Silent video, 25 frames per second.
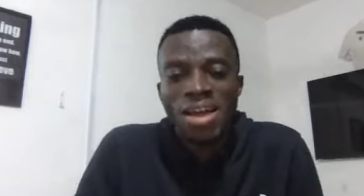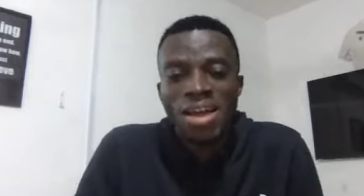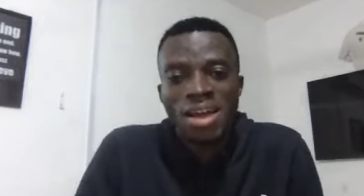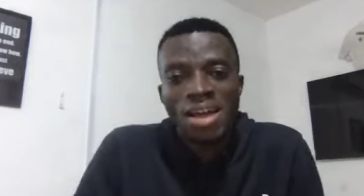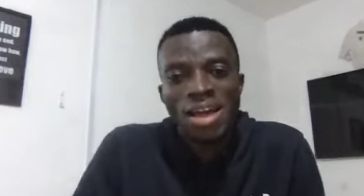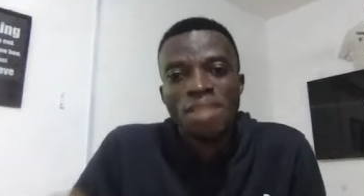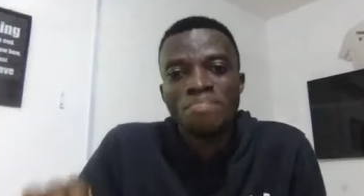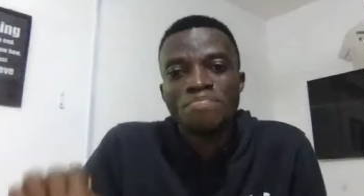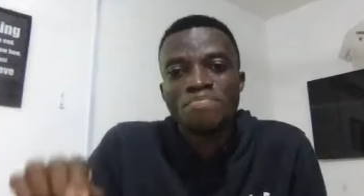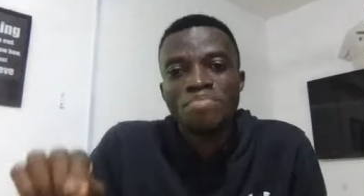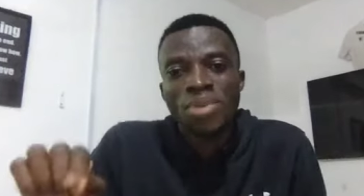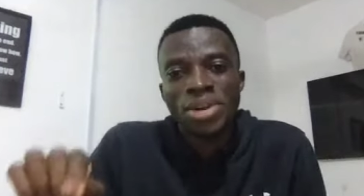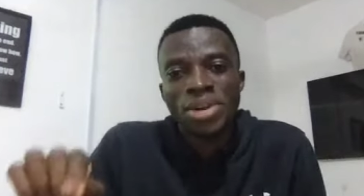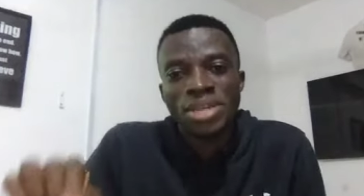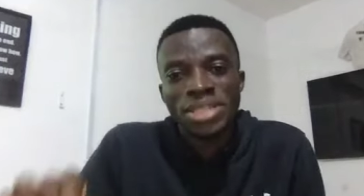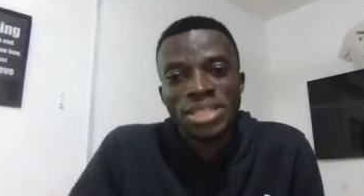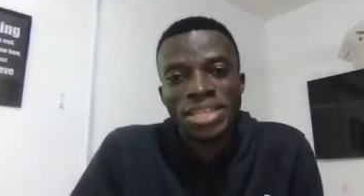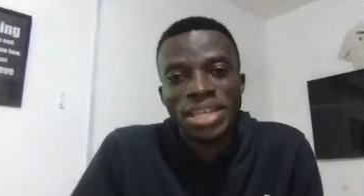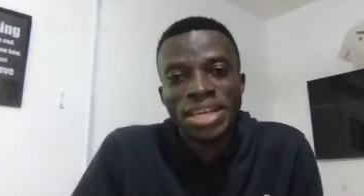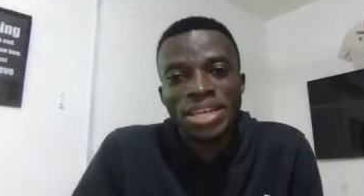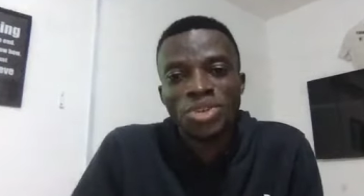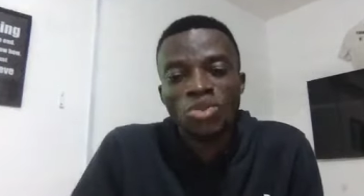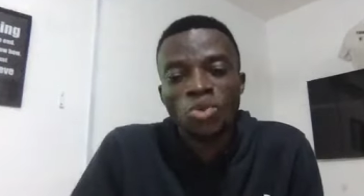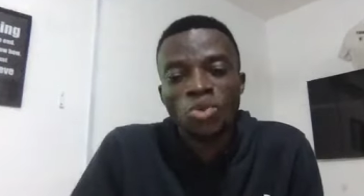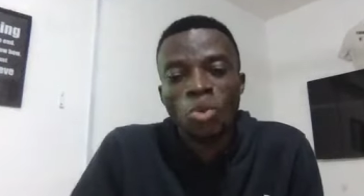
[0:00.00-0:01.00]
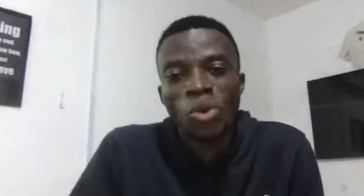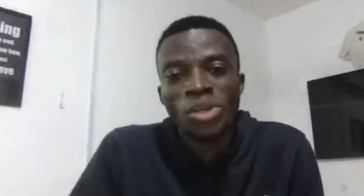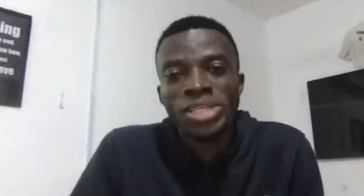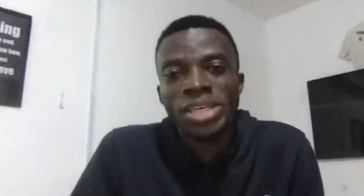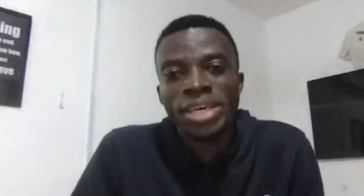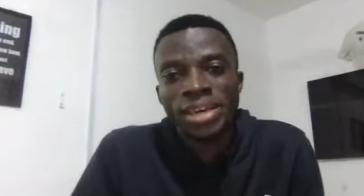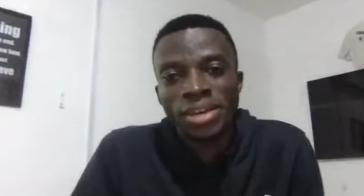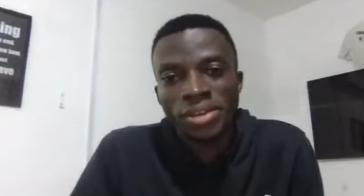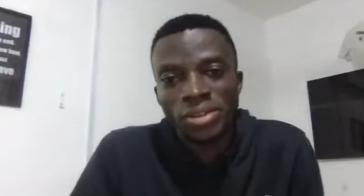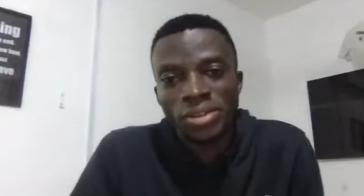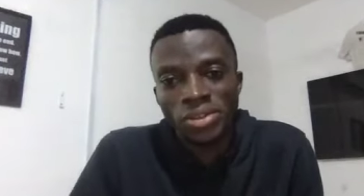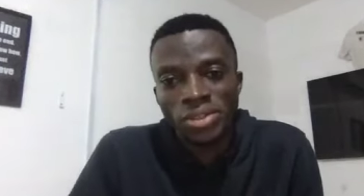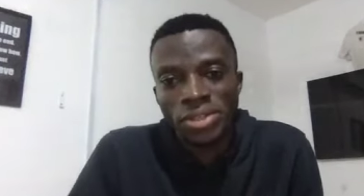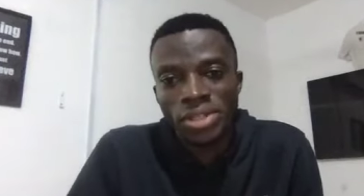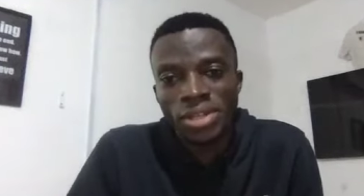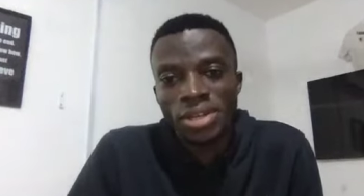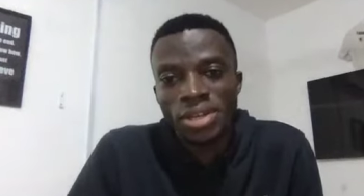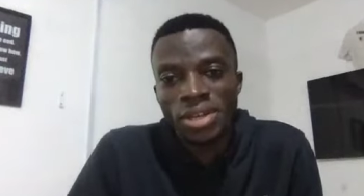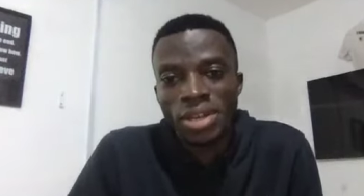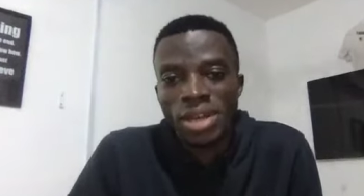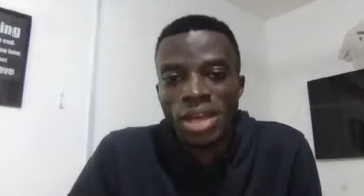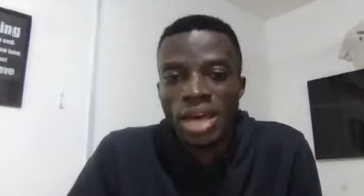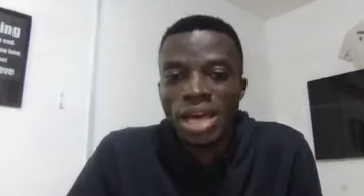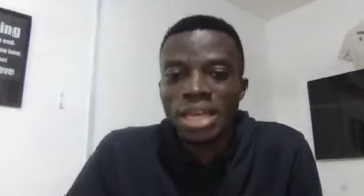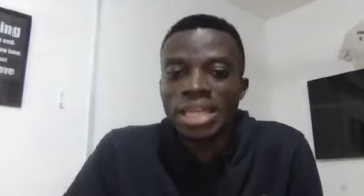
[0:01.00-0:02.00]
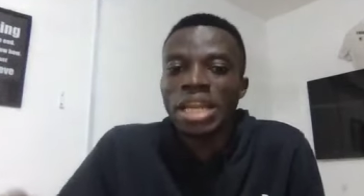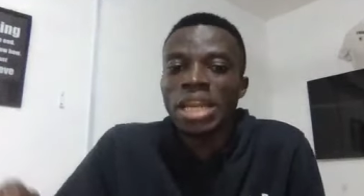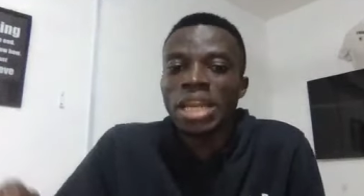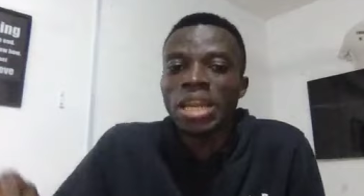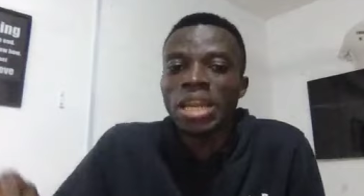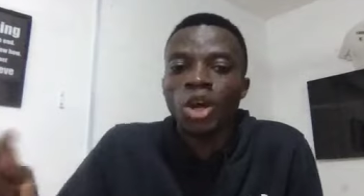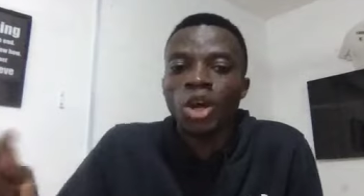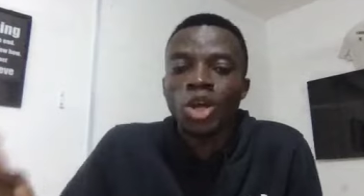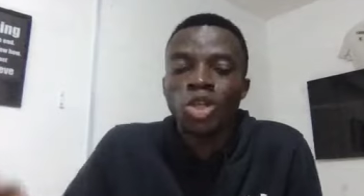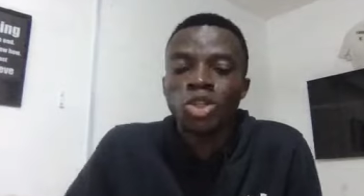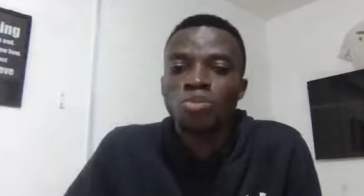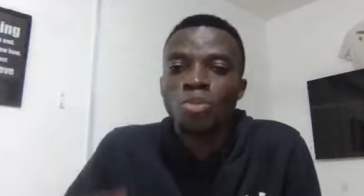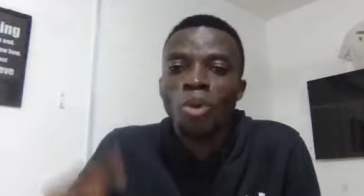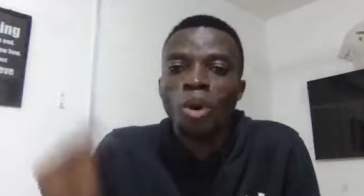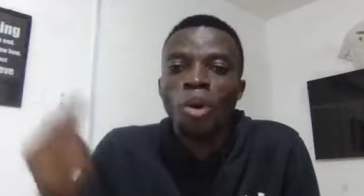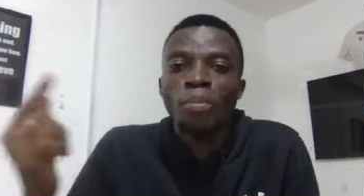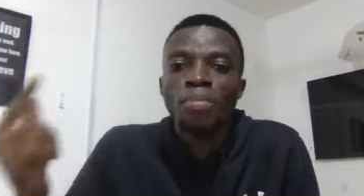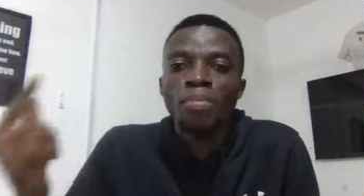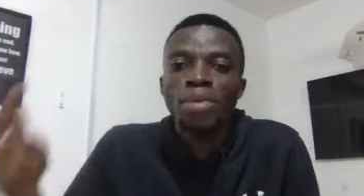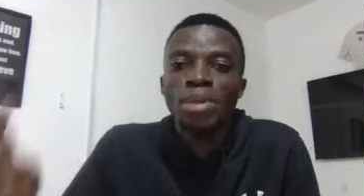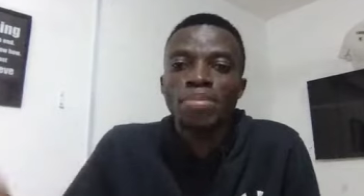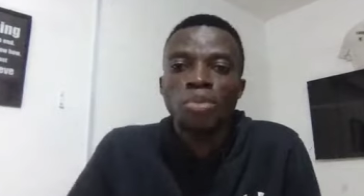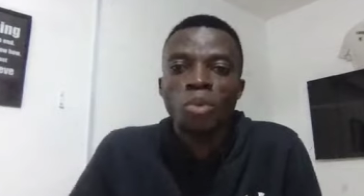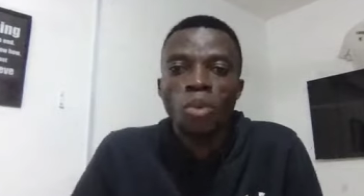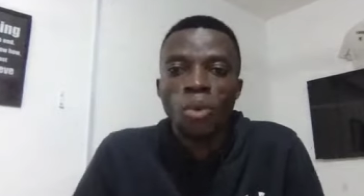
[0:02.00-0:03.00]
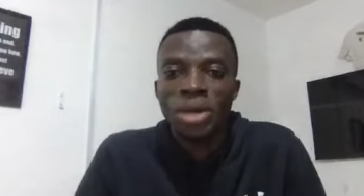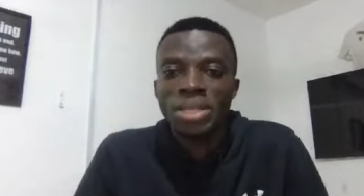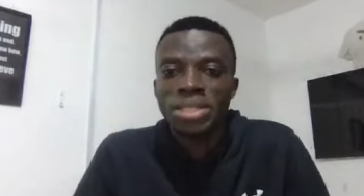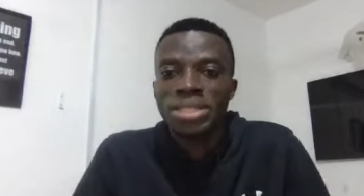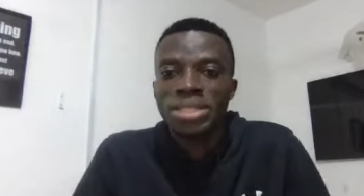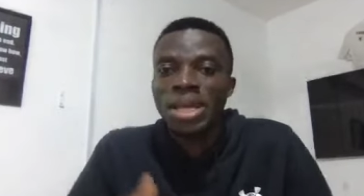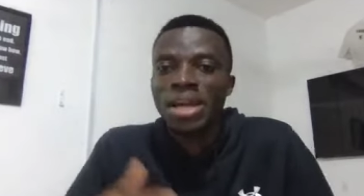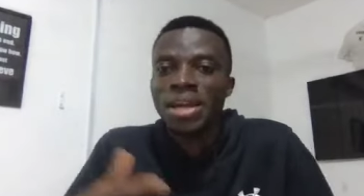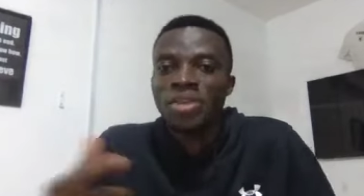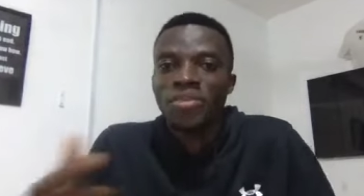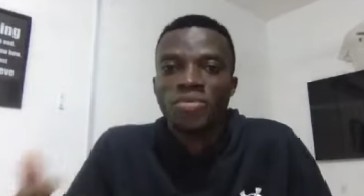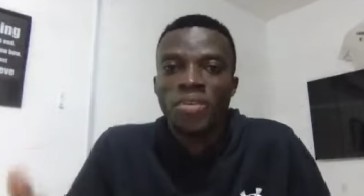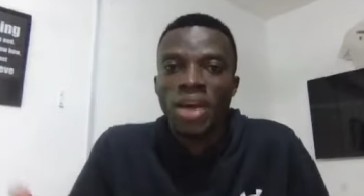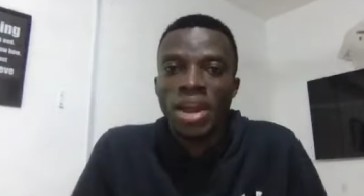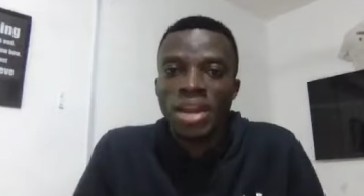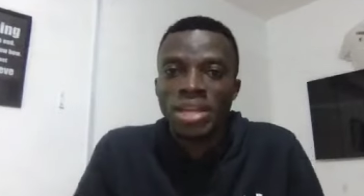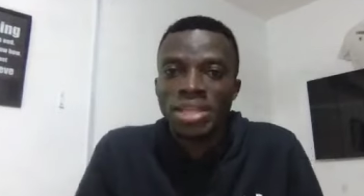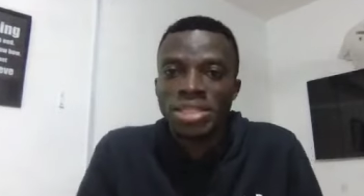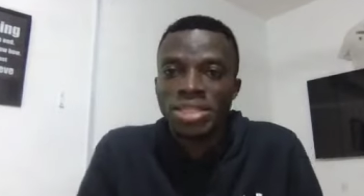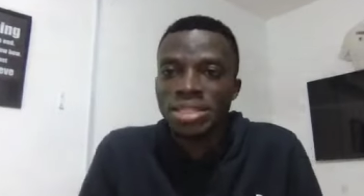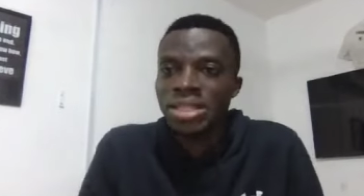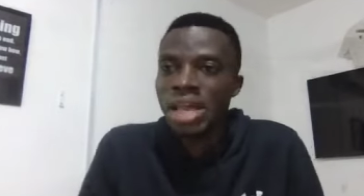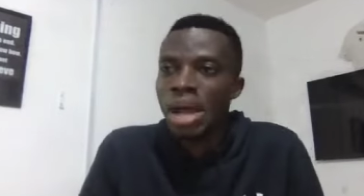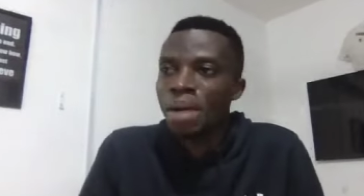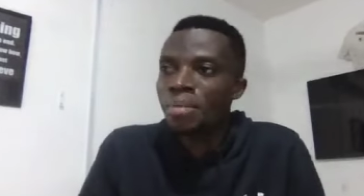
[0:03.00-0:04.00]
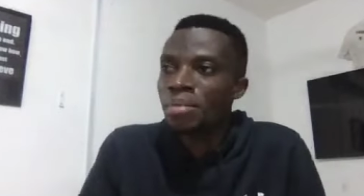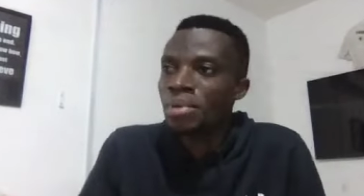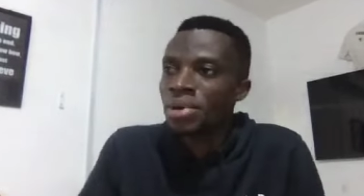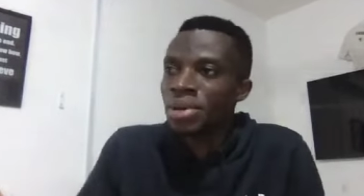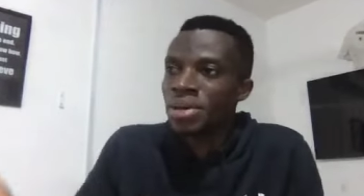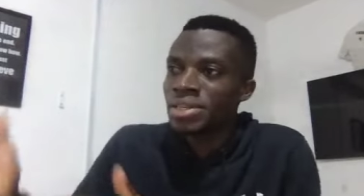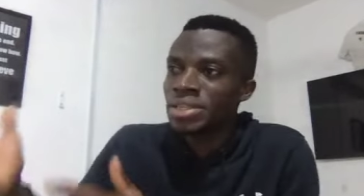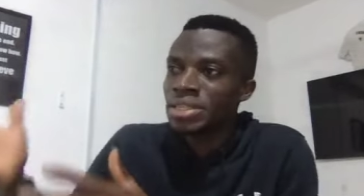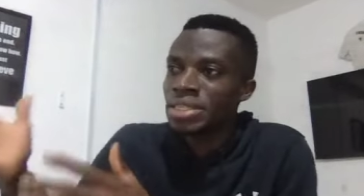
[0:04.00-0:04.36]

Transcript: a president was killed and a lot more people were sacrificed the american